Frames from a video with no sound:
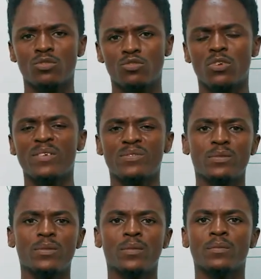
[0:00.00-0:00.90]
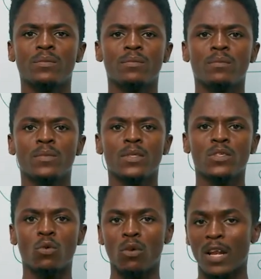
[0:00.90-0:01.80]
Travel.
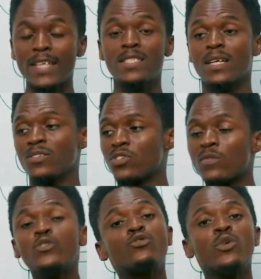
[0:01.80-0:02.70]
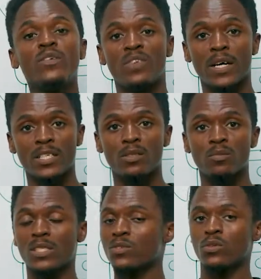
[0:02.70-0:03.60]
So light can travel through a vacuum
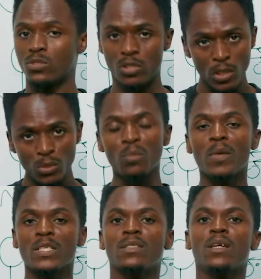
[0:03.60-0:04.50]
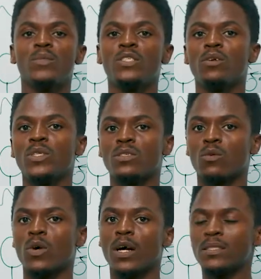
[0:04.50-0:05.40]
as such. No material medium is
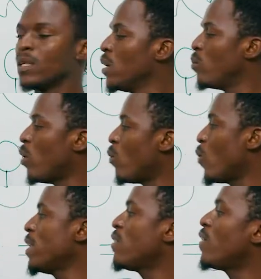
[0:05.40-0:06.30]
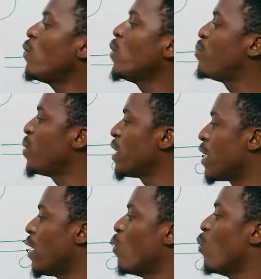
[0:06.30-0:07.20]
required. But whenever we pick
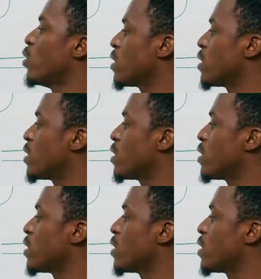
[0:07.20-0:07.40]
our what?